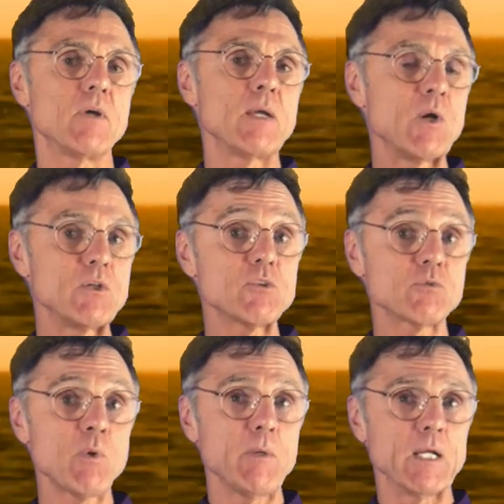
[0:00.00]
when you're
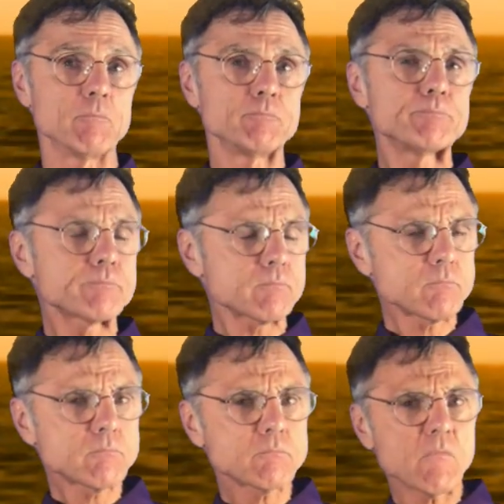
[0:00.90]
swimming.
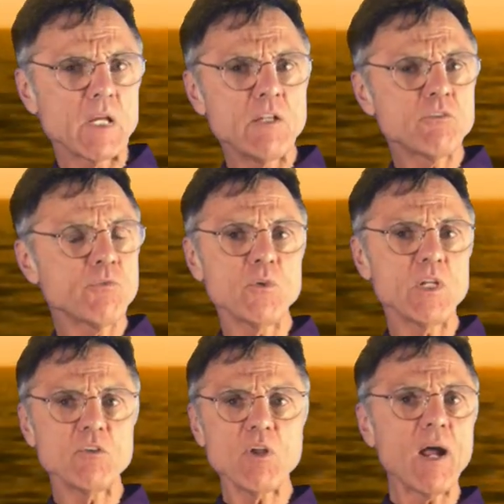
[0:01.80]
It's for the
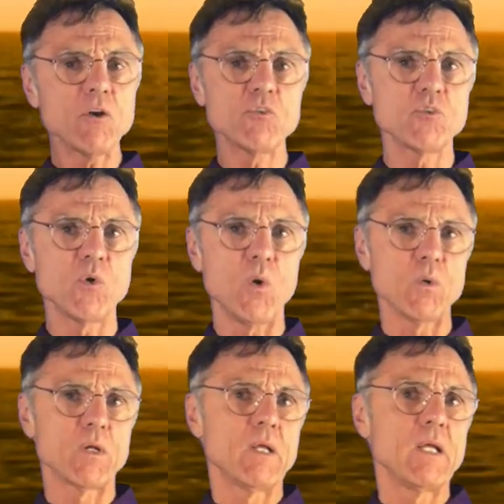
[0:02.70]
entire
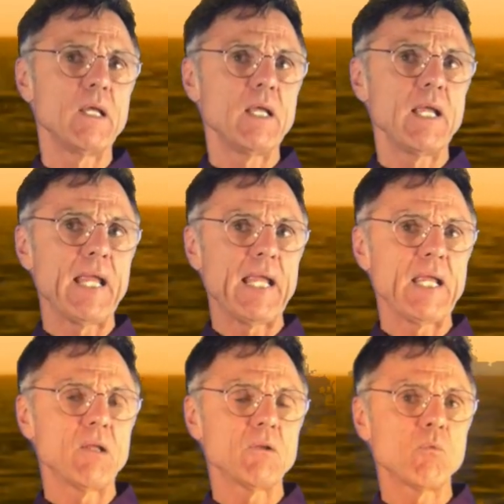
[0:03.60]
stroke.
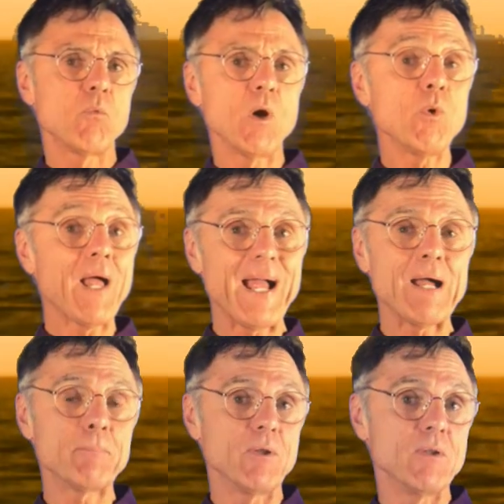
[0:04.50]
And what will
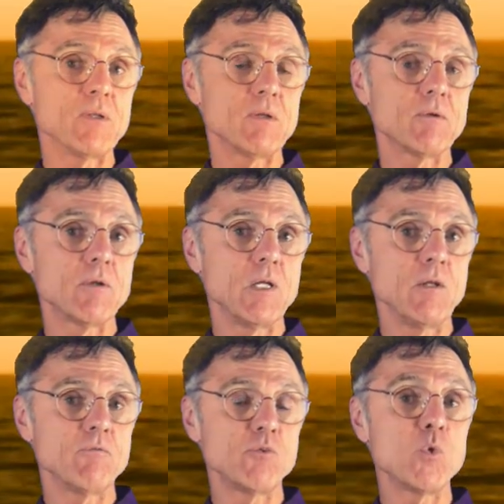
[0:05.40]
happen
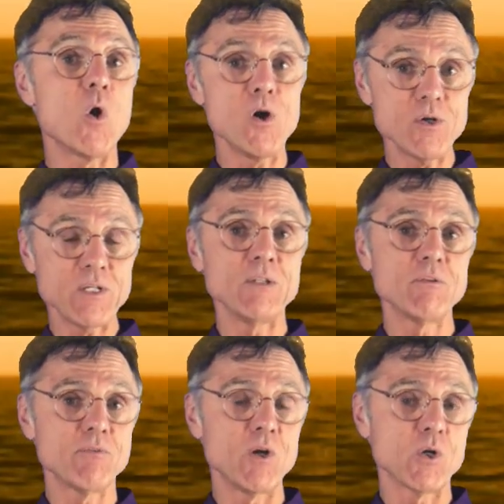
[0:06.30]
if you aren't in the
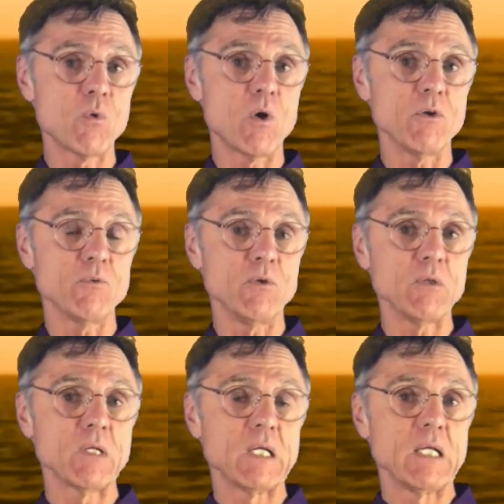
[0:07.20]
front
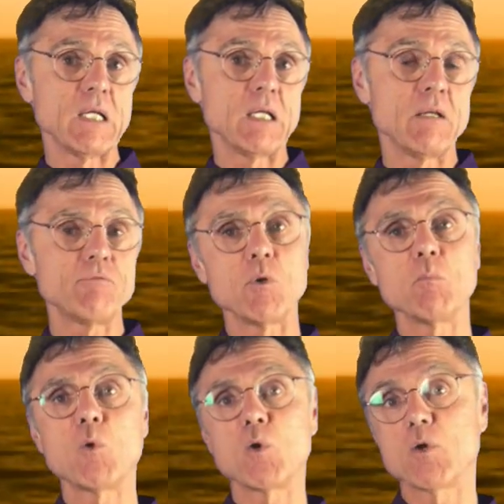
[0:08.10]
quadrant, if you're
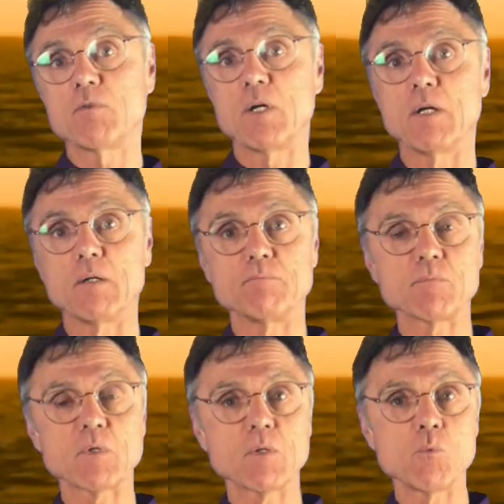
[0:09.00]
more of a
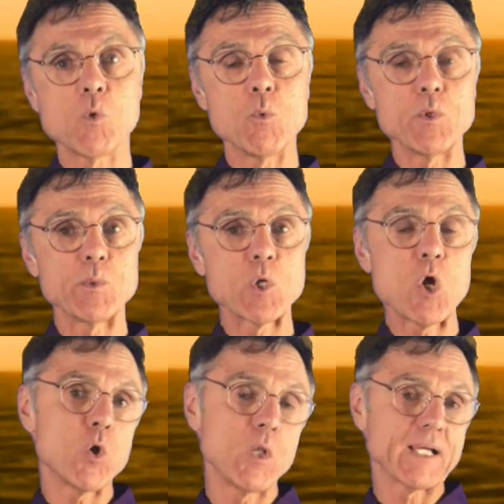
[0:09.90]
what we would
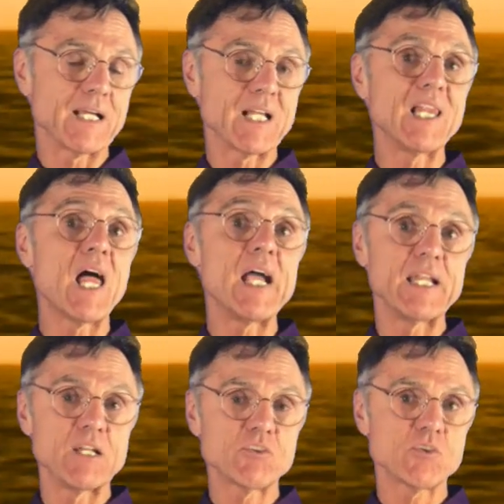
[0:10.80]
call like a
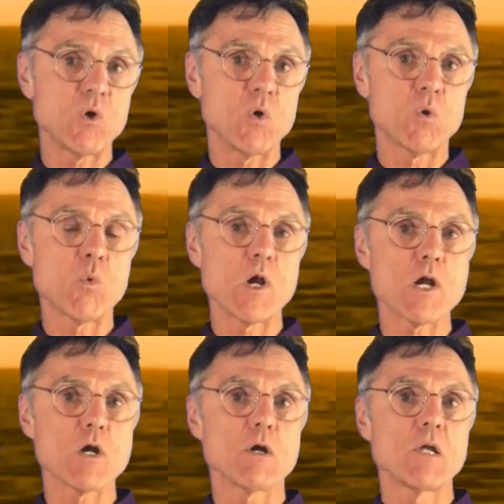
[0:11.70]
gliding stroke,
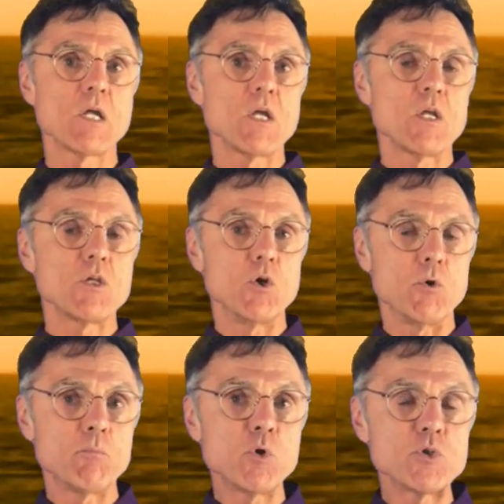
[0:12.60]
where
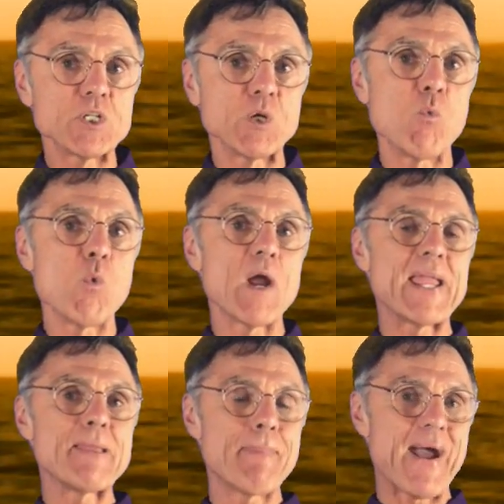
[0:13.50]
you're pushing
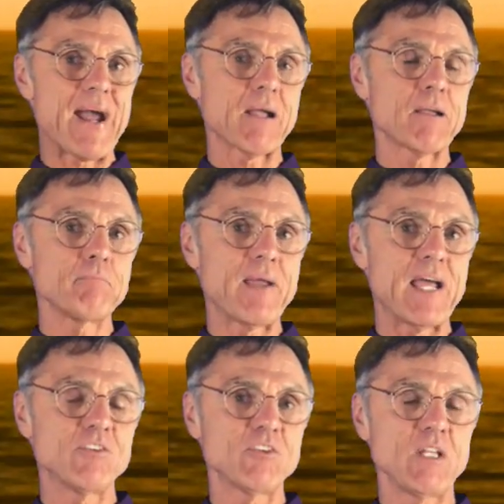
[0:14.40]
way back
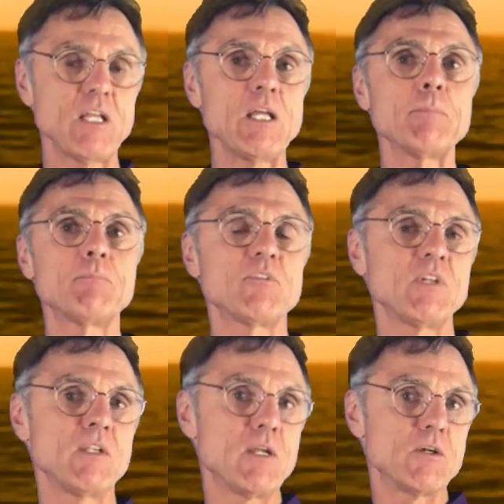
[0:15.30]
past the hips
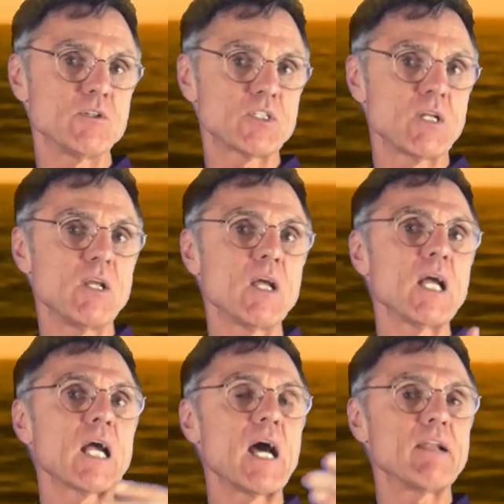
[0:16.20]
and there's
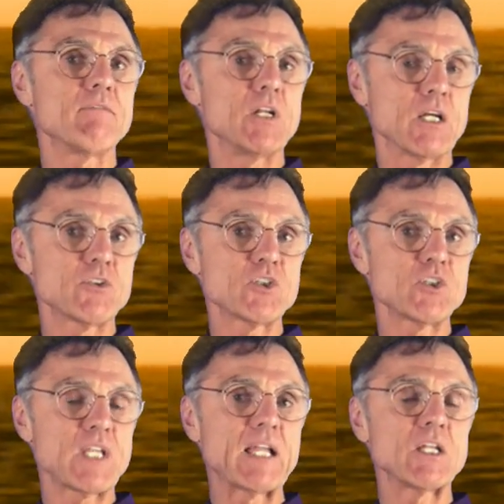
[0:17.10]
kind of an
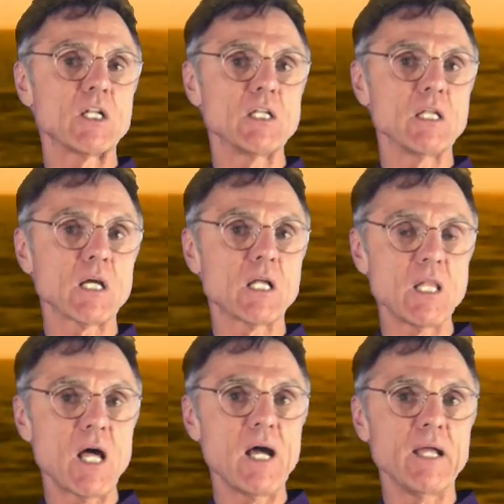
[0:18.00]
extended
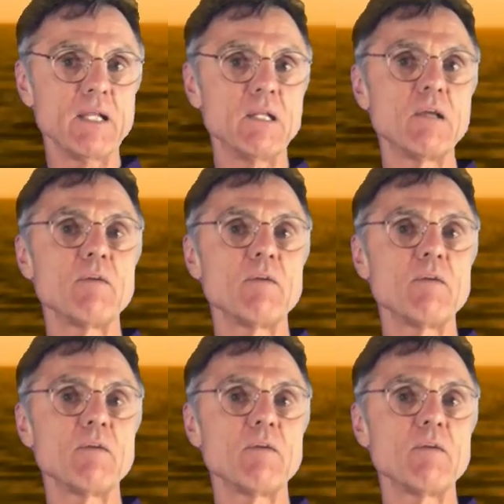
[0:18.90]
glide,